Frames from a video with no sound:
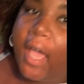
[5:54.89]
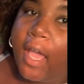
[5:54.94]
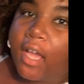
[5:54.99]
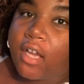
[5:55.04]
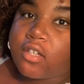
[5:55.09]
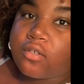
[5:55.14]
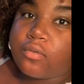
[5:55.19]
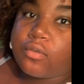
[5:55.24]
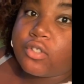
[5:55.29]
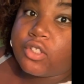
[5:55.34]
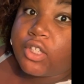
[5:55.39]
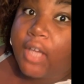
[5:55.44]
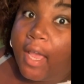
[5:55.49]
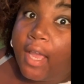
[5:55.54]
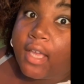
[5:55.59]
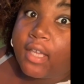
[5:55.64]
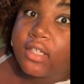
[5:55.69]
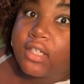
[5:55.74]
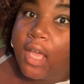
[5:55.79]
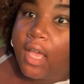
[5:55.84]
actual
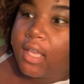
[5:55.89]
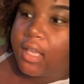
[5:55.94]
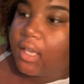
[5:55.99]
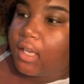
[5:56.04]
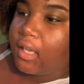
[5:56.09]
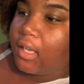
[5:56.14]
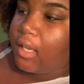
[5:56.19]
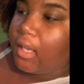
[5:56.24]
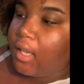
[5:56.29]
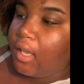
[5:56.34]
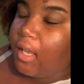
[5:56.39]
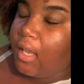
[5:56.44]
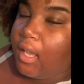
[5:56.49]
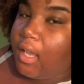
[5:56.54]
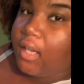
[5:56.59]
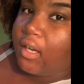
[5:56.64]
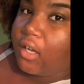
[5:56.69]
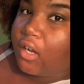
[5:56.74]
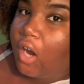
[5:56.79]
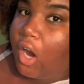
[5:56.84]
jacket, jacket,
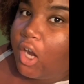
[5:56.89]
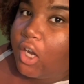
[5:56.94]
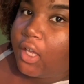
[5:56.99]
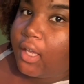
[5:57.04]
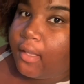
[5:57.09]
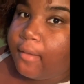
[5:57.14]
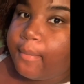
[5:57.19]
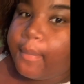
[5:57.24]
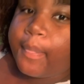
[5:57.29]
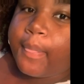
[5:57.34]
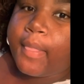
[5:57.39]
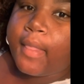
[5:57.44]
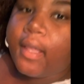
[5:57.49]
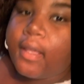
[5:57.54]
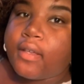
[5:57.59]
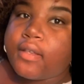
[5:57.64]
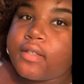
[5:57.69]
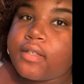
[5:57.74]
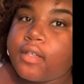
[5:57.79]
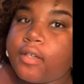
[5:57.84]
and a cardigan.
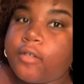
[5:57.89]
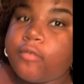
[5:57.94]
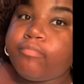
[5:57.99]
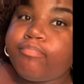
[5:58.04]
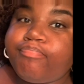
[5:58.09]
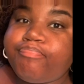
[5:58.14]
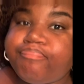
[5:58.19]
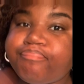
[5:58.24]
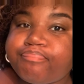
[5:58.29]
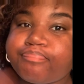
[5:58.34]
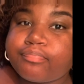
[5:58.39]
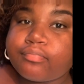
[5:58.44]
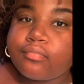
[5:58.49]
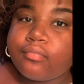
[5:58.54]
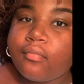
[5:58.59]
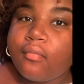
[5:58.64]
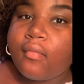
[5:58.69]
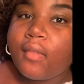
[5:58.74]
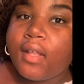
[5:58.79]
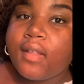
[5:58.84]
So
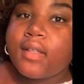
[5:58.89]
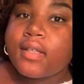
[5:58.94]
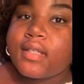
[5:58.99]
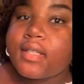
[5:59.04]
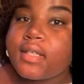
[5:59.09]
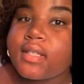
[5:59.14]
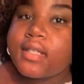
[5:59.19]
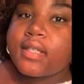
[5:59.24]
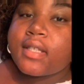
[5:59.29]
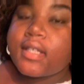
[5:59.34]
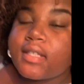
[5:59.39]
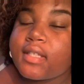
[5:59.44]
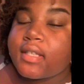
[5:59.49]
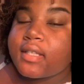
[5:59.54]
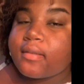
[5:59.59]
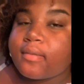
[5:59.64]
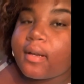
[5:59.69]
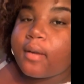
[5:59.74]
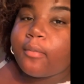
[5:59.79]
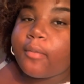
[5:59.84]
this is this
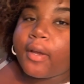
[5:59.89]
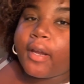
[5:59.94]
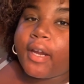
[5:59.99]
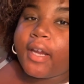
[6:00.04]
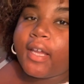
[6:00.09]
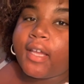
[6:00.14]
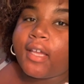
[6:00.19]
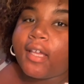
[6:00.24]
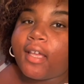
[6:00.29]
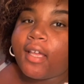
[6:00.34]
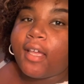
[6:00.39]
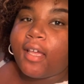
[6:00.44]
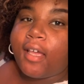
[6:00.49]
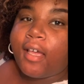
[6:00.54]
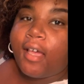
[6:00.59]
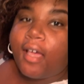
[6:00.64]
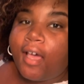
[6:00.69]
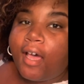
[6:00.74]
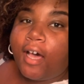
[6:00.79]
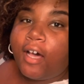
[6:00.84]
is what I'm wearing.
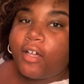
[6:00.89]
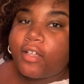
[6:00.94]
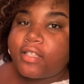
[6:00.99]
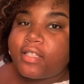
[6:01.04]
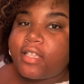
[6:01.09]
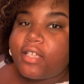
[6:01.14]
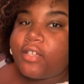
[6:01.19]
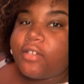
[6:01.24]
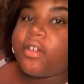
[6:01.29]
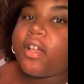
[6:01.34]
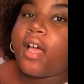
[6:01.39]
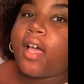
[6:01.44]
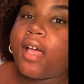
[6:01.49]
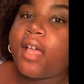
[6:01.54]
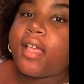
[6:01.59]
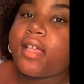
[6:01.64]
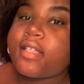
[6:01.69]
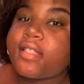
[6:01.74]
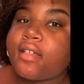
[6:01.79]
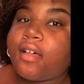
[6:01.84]
I'll see you
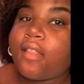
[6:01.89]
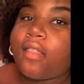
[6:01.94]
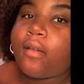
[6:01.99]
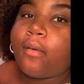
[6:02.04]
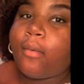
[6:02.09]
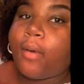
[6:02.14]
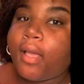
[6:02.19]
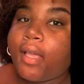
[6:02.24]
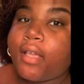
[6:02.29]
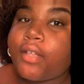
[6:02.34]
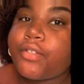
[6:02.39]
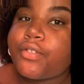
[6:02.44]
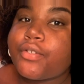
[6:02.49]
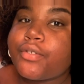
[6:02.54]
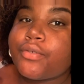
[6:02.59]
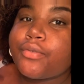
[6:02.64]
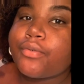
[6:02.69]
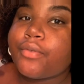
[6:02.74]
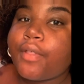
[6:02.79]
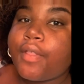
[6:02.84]
guys on the way to